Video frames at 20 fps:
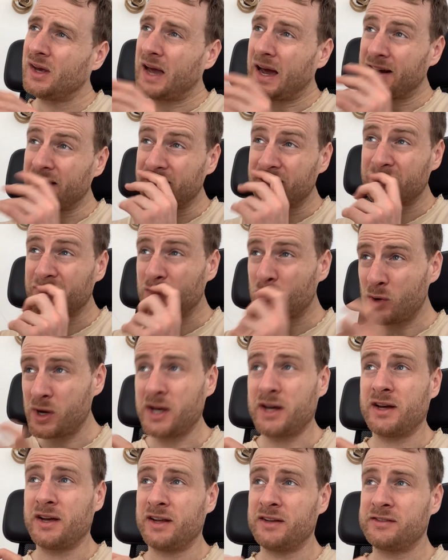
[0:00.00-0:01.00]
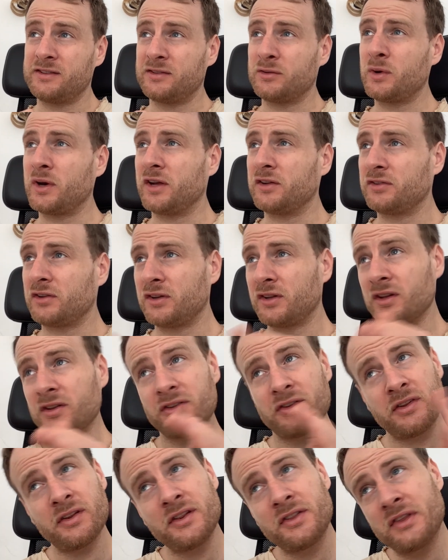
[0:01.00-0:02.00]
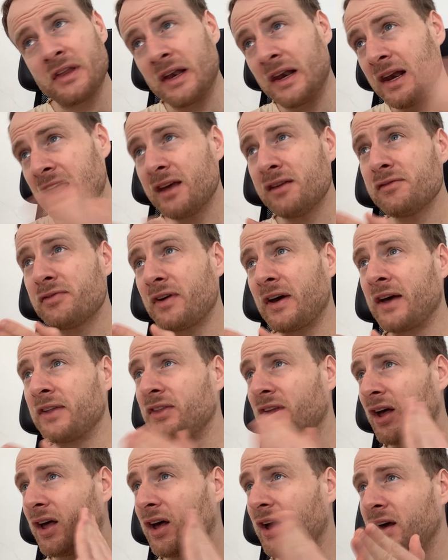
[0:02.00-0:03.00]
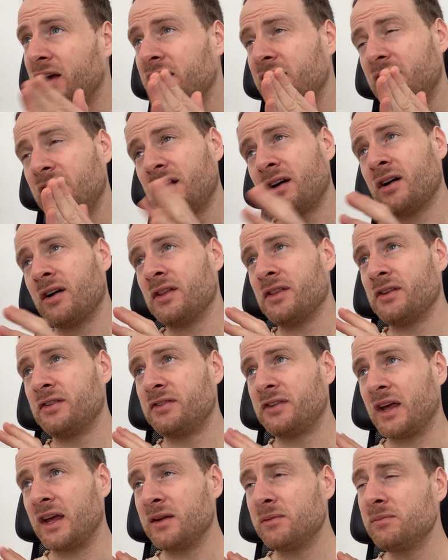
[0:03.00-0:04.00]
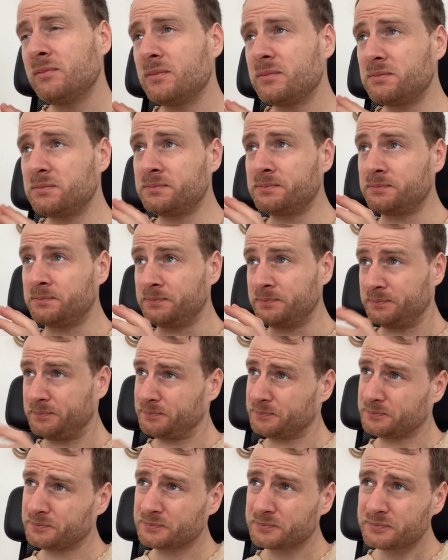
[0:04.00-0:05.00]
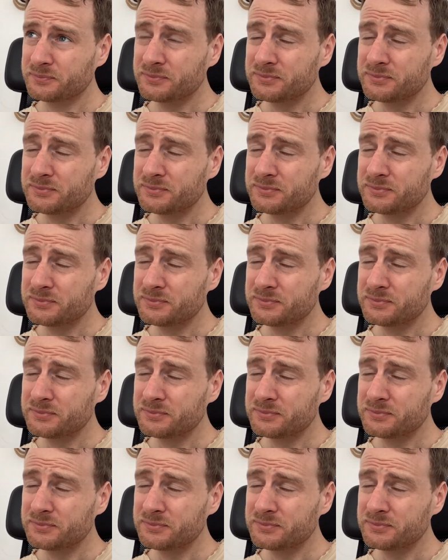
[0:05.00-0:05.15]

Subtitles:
it's square. So the length and the height are the same, and